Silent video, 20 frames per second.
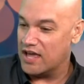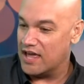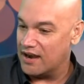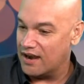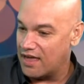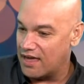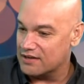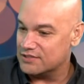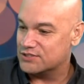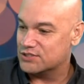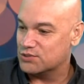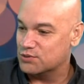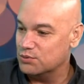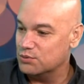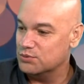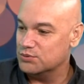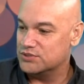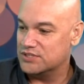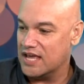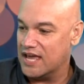at a lot of
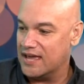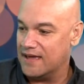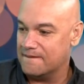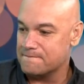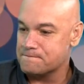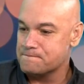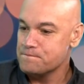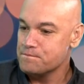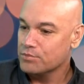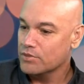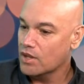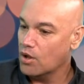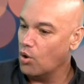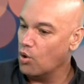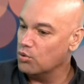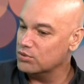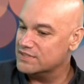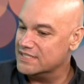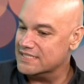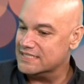schools, and
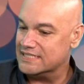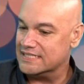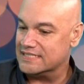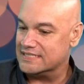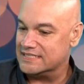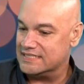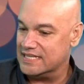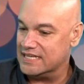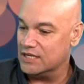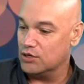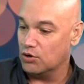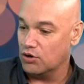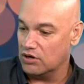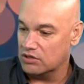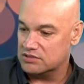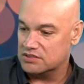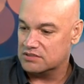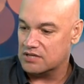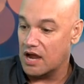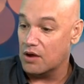OC16 or
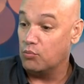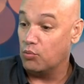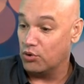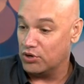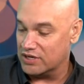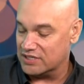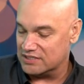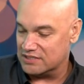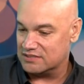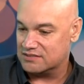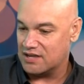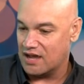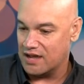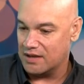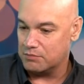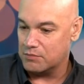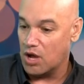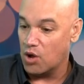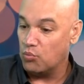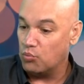Time Warner at the
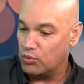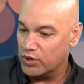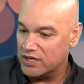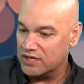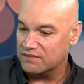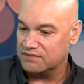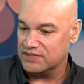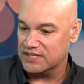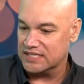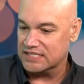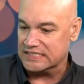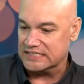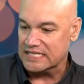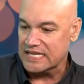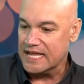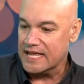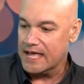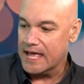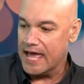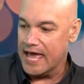time got wind of this,
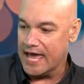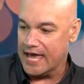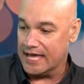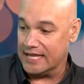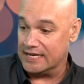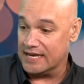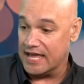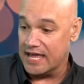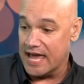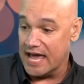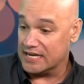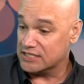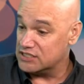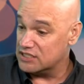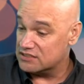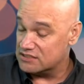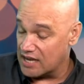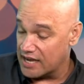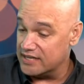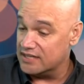and
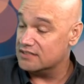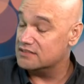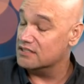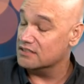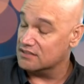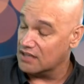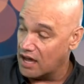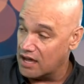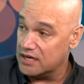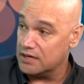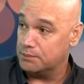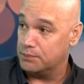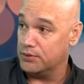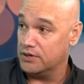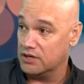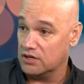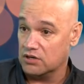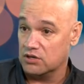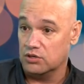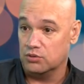actually, Tiny Tadani put
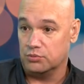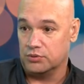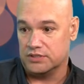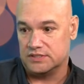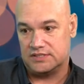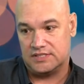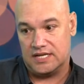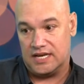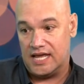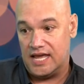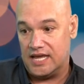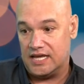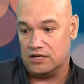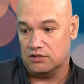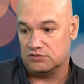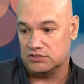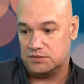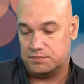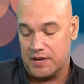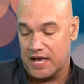in a good word. Said, "Hey, you know,
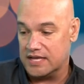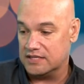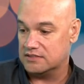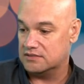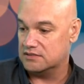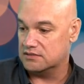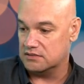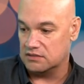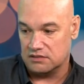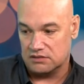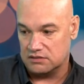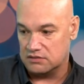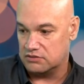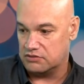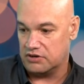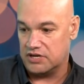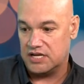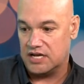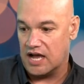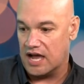Spaz is a
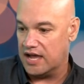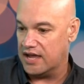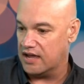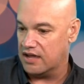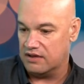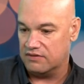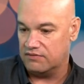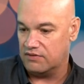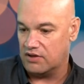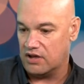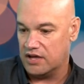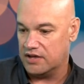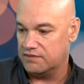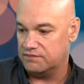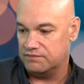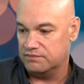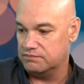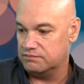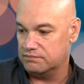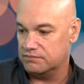great guy. I, I,
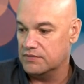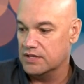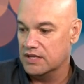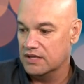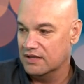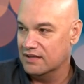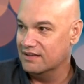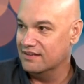He's the king of